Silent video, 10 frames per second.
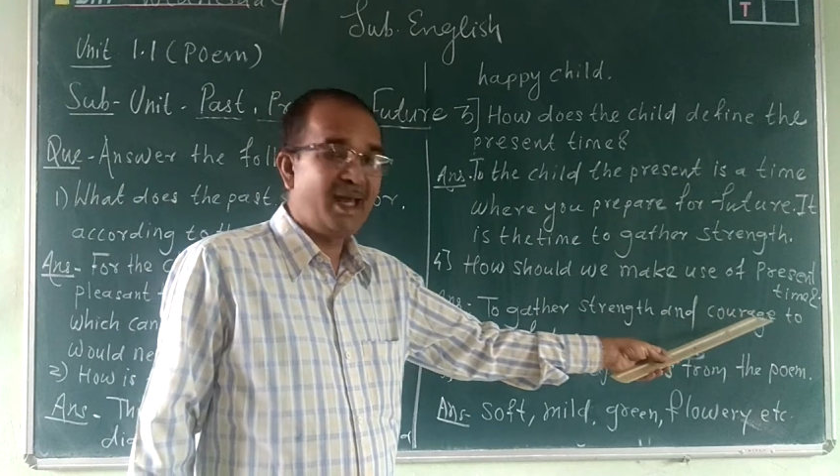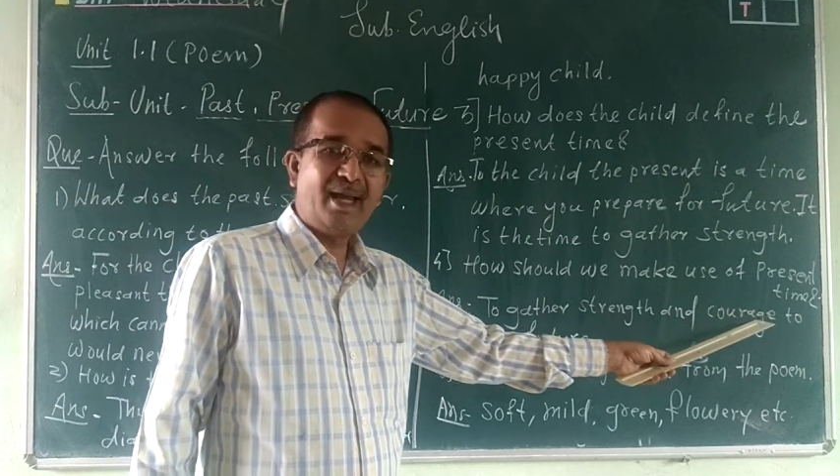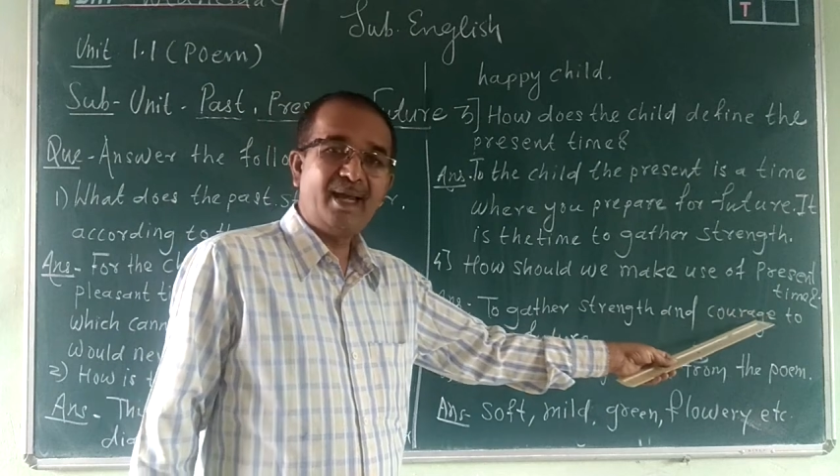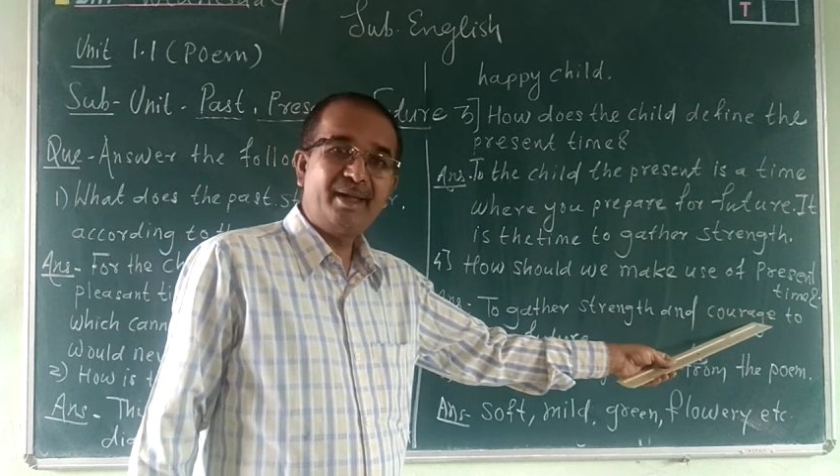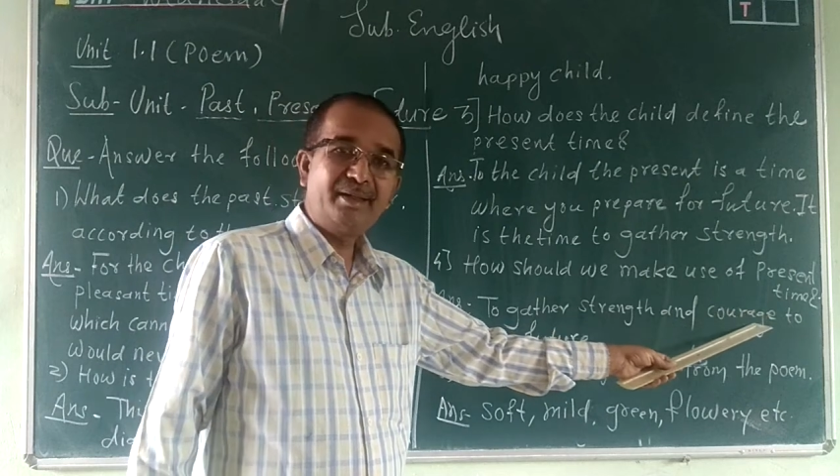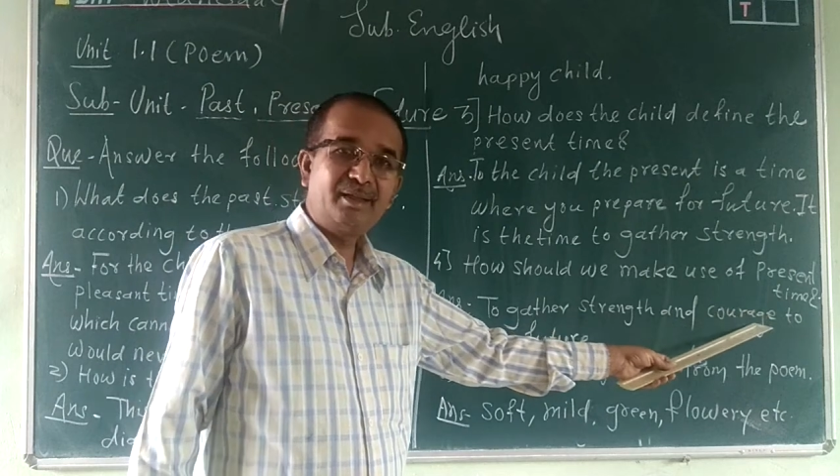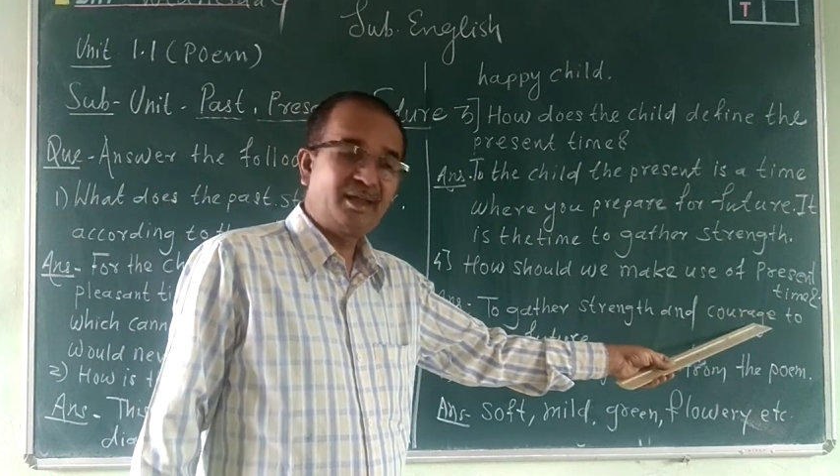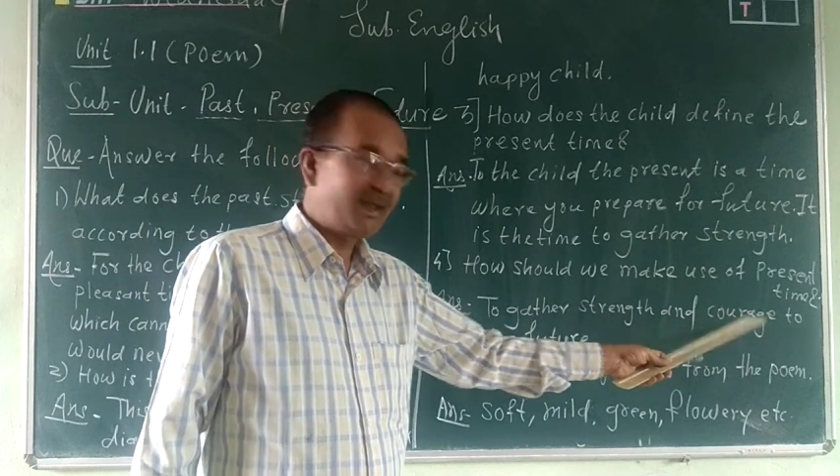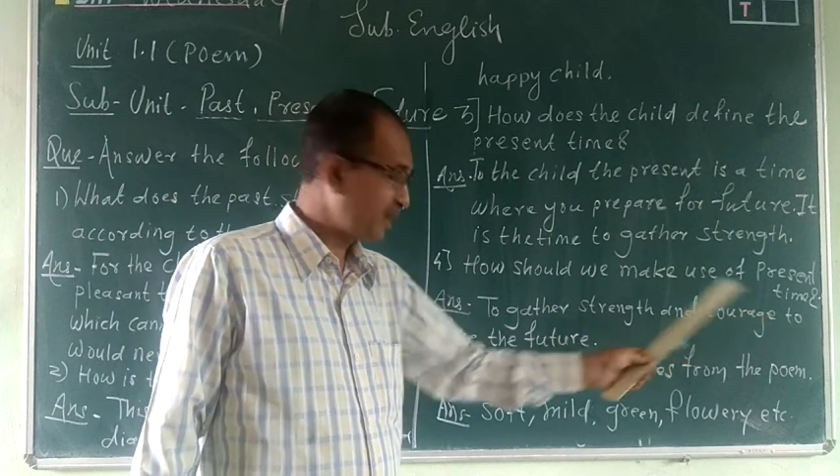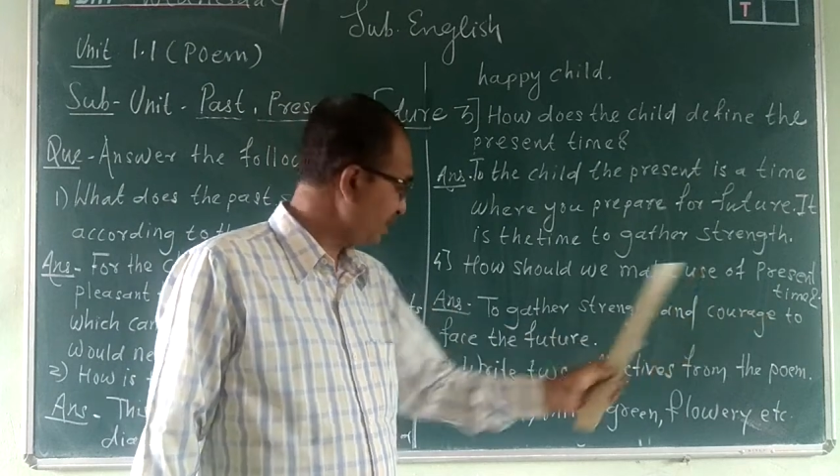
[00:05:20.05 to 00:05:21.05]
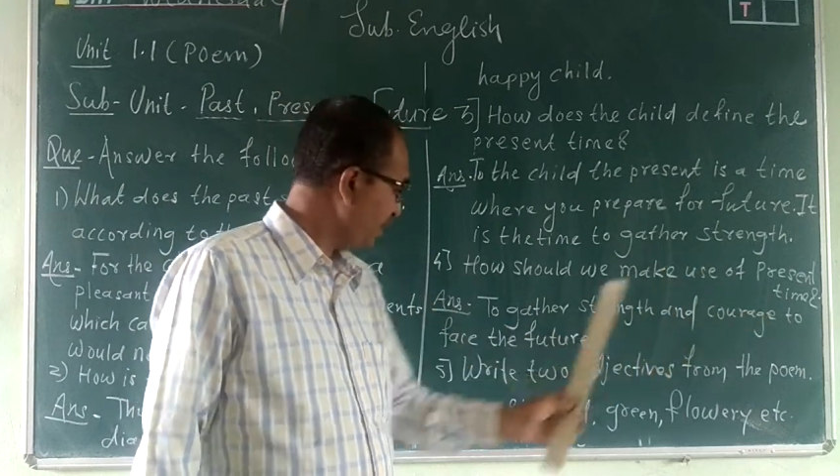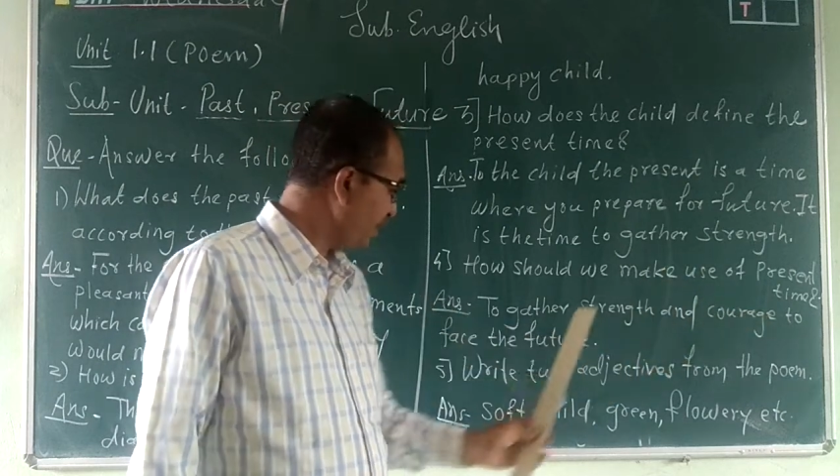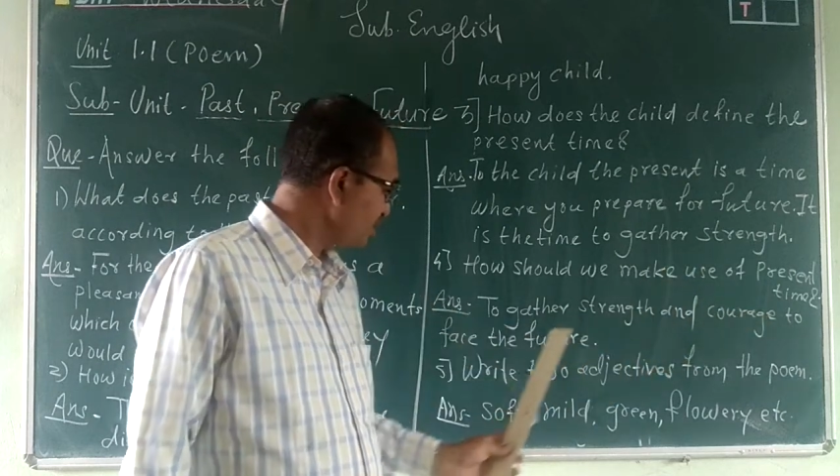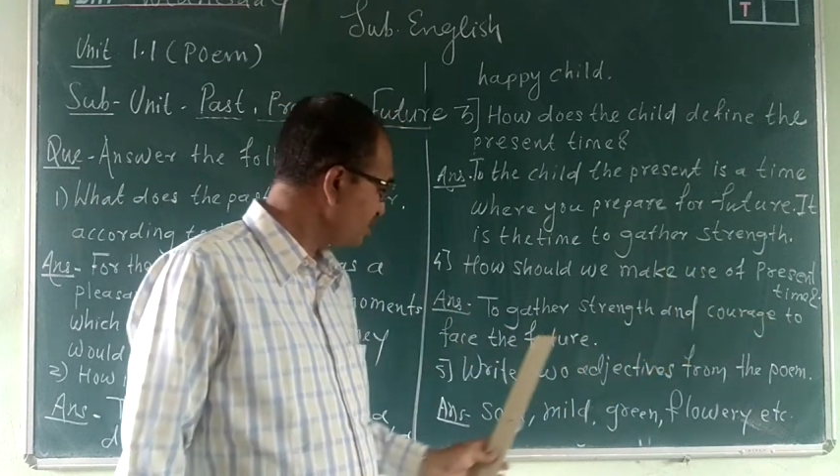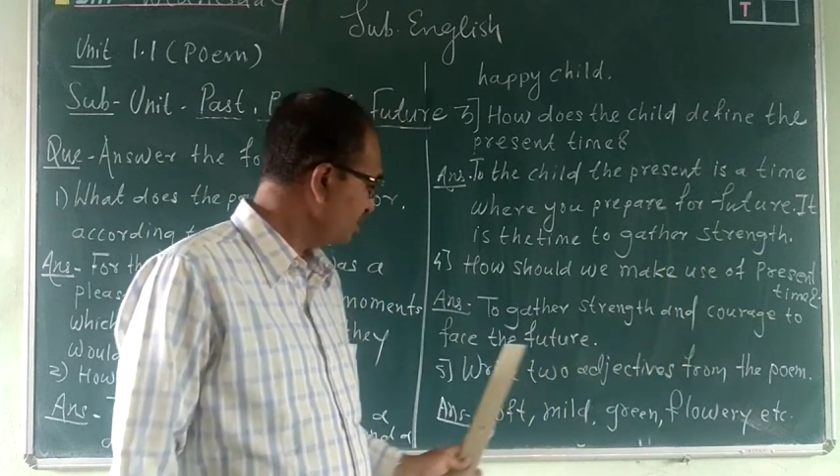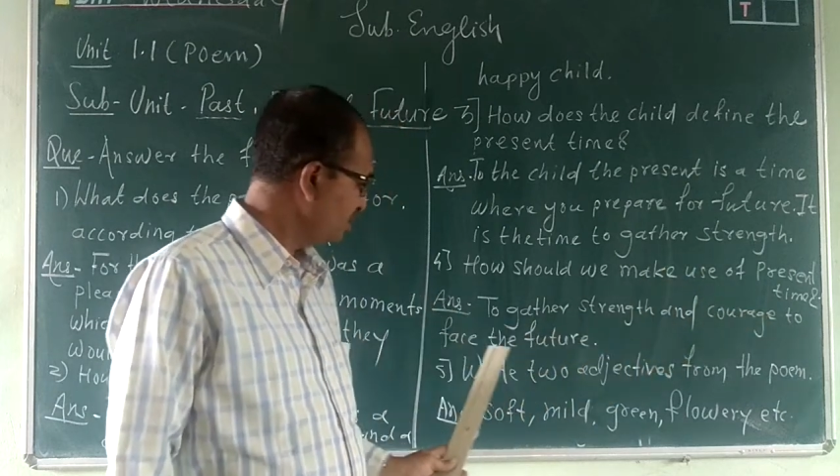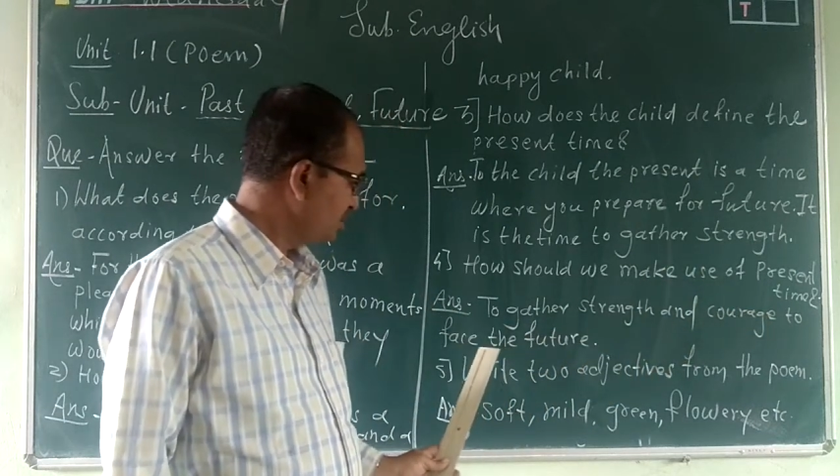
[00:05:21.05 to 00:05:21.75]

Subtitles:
and courage